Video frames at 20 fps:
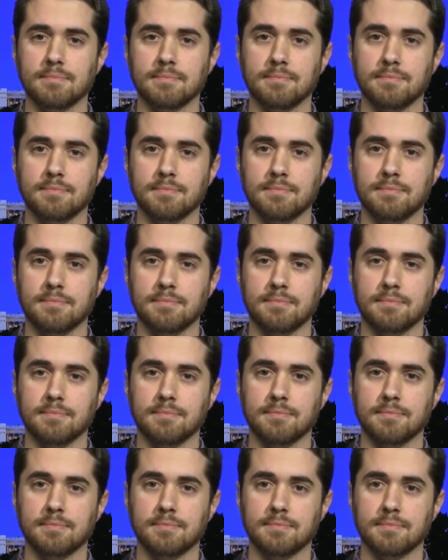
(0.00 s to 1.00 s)

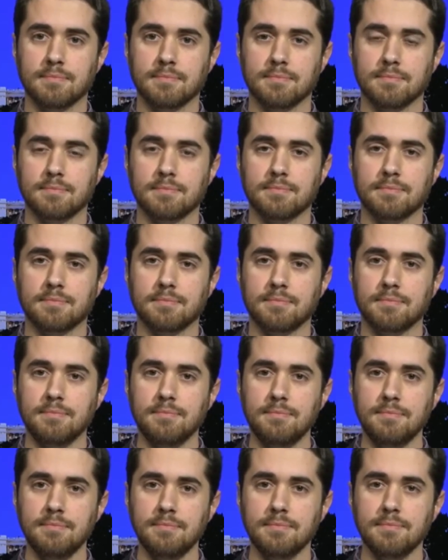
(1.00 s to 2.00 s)

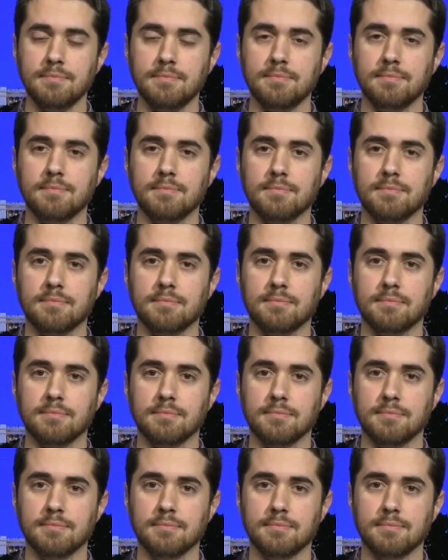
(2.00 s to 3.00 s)

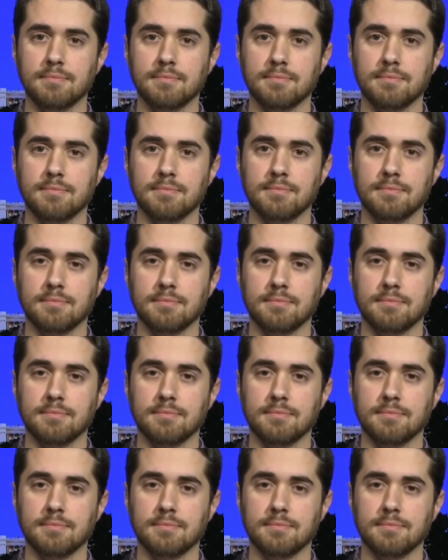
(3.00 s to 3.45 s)
The person shown says nothing.